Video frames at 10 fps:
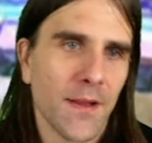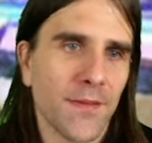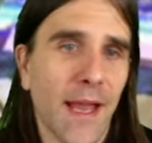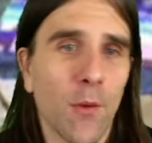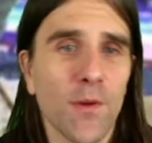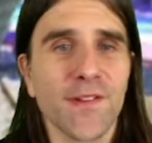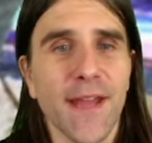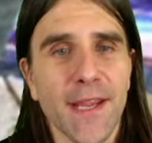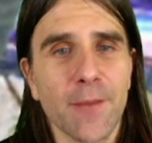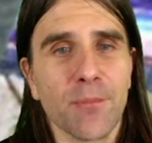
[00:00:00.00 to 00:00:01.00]
That was
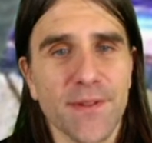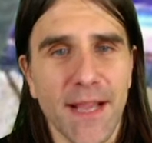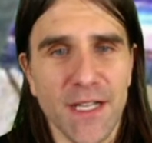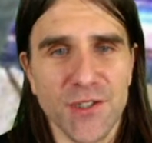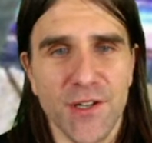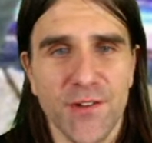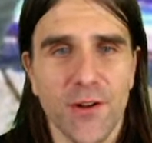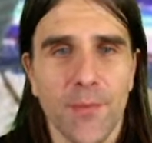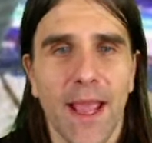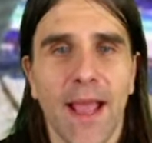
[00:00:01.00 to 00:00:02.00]
naked
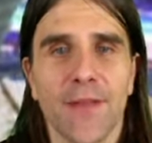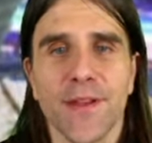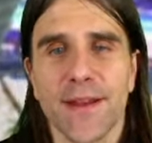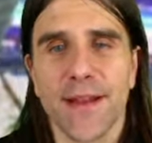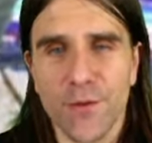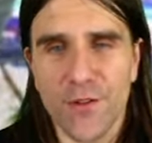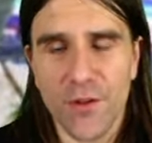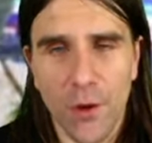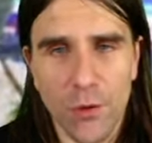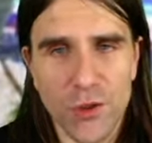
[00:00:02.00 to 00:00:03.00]
protectionism, and the announced
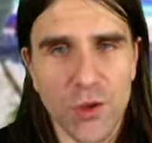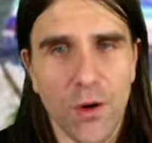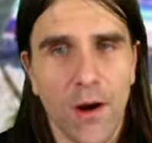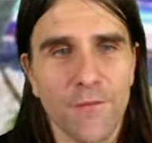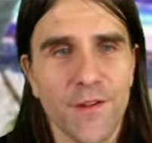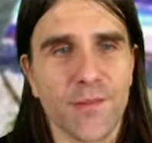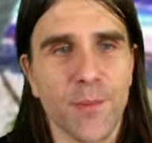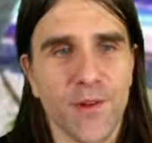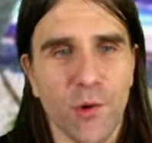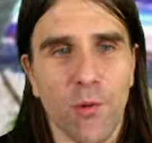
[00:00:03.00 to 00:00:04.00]
closure of this
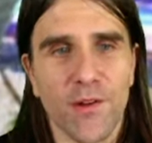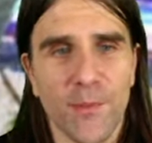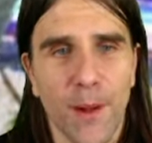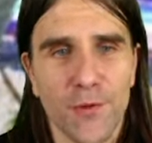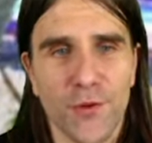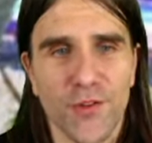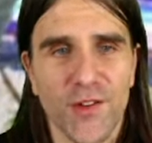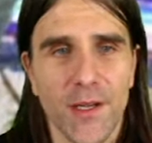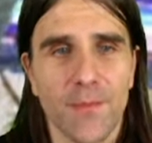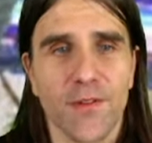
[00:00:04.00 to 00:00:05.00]
Missouri smelter
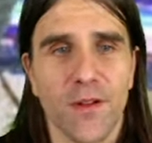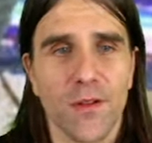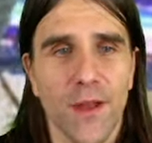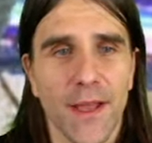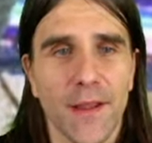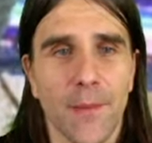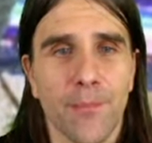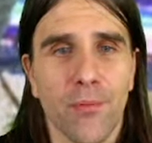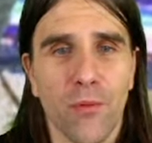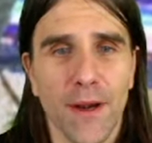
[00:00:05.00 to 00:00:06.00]
seems like
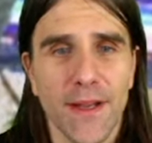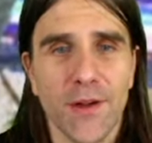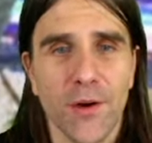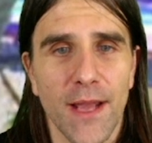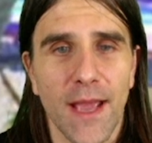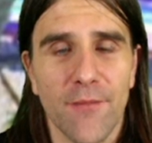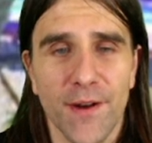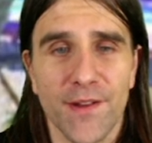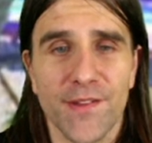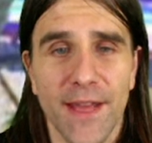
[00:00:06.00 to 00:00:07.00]
pretty good
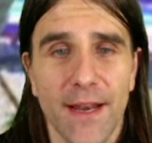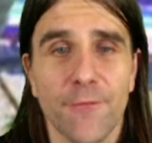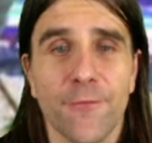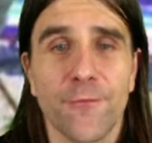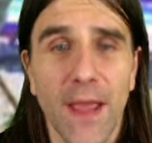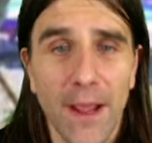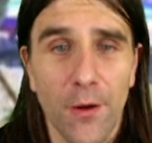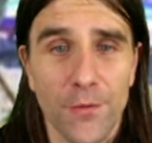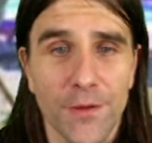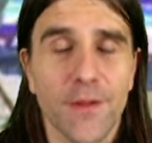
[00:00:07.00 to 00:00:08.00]
evidence that it
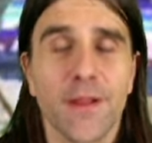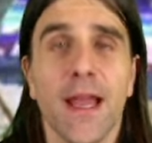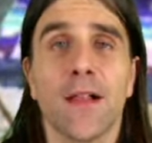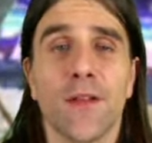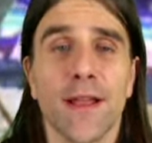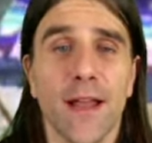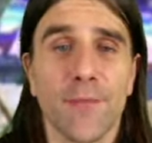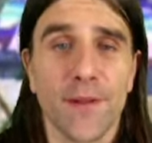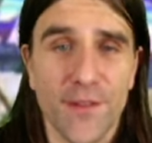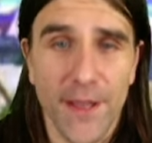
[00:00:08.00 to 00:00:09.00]
failed. Yeah, like I've
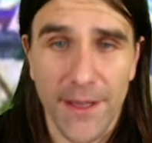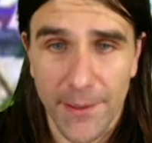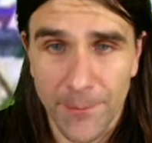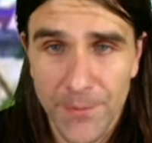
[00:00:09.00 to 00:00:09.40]
been saying.